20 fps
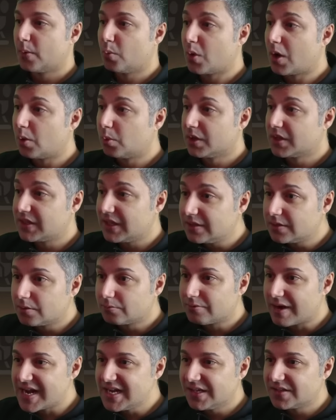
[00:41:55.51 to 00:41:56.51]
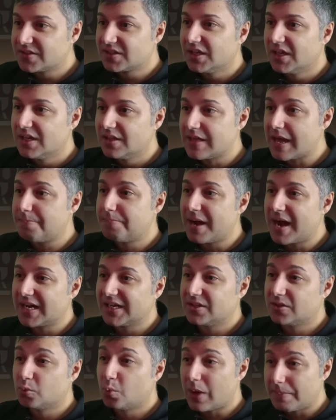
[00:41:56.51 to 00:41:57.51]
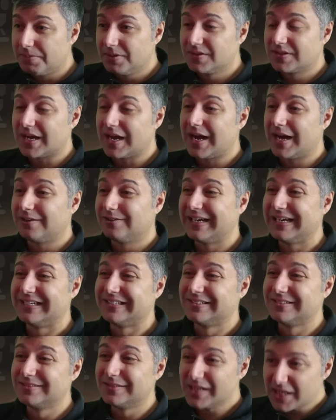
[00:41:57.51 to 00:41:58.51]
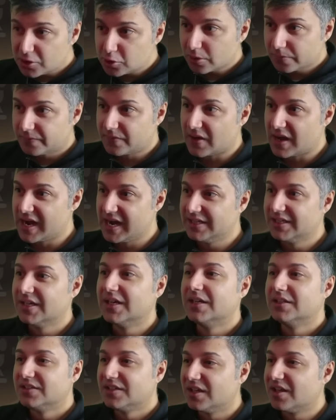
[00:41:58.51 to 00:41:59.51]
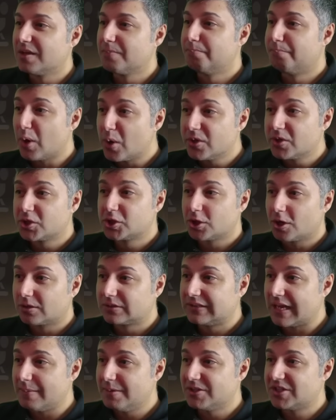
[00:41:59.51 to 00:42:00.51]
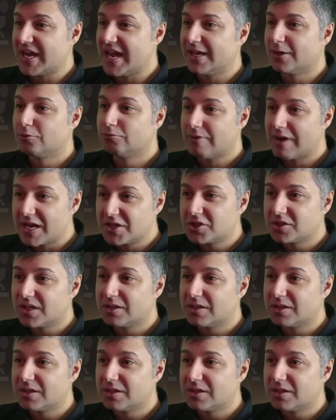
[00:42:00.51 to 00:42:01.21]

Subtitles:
While within the radius, that party's weapons are electrified, dealing bonus shock damage and gradually